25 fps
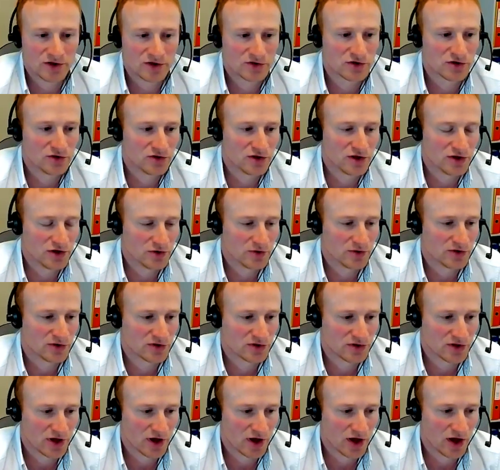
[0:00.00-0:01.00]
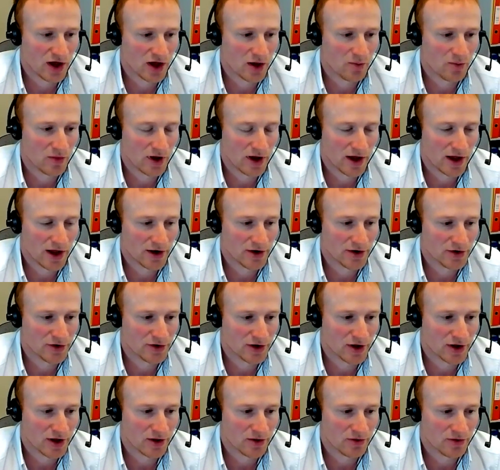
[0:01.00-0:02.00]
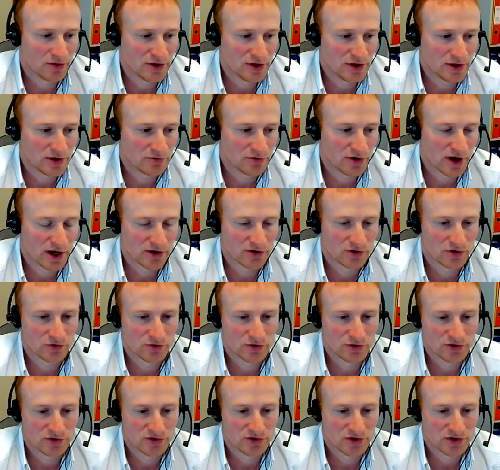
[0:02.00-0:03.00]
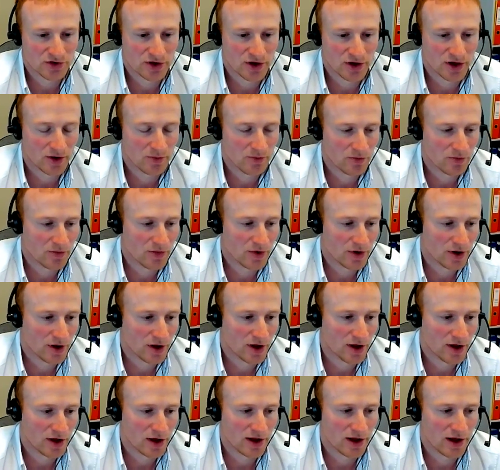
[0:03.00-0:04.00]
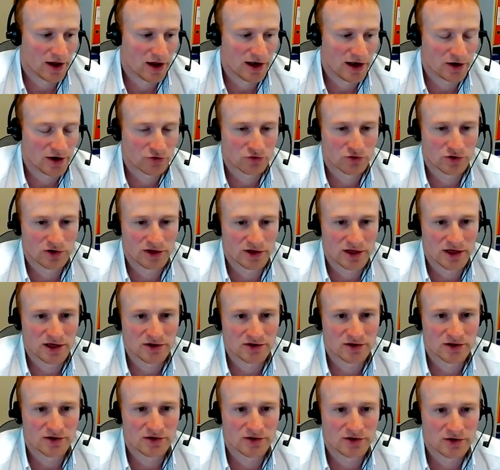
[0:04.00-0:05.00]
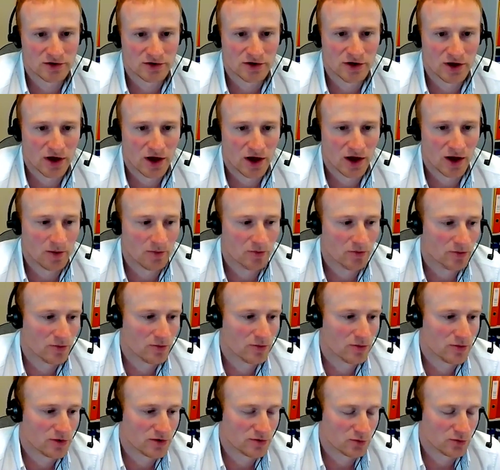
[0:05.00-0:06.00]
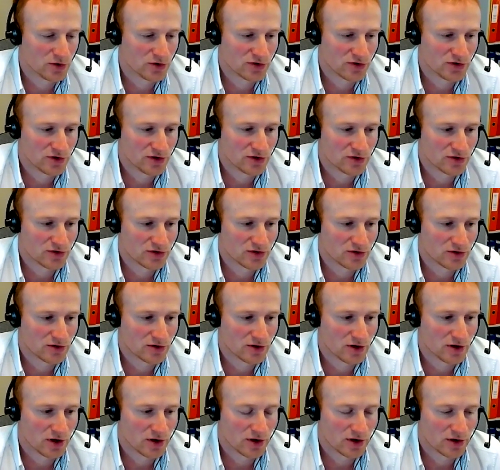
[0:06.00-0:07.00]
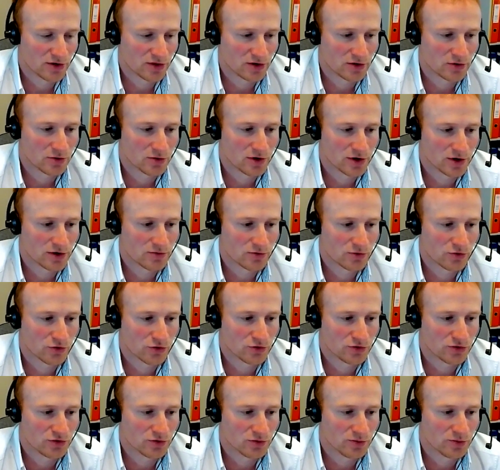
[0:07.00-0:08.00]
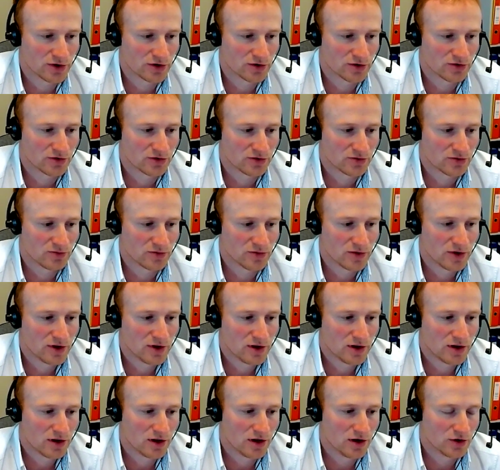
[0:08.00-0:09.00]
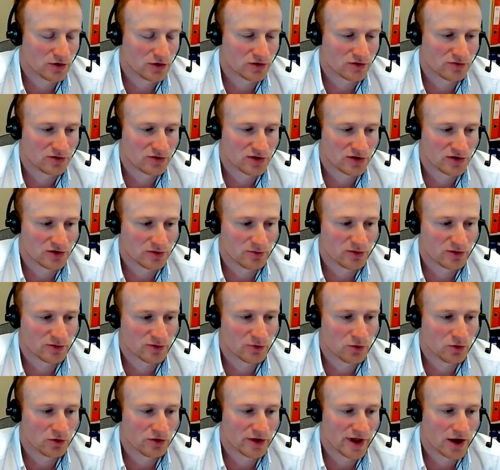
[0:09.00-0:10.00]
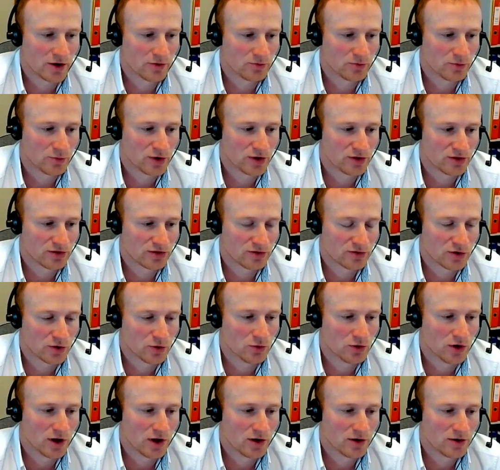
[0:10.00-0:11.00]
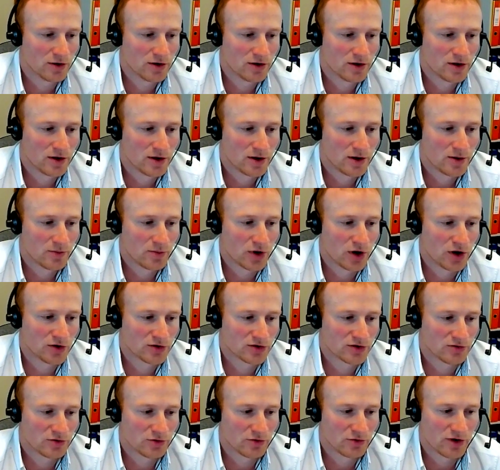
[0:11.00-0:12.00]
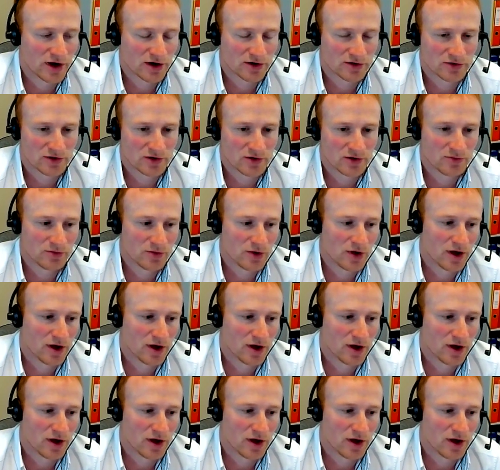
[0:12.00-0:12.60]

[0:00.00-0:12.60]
continuous, and the reactor is electrically heated, which is I think quite crucial because a lot of systems fall down with cooler parts of the reactor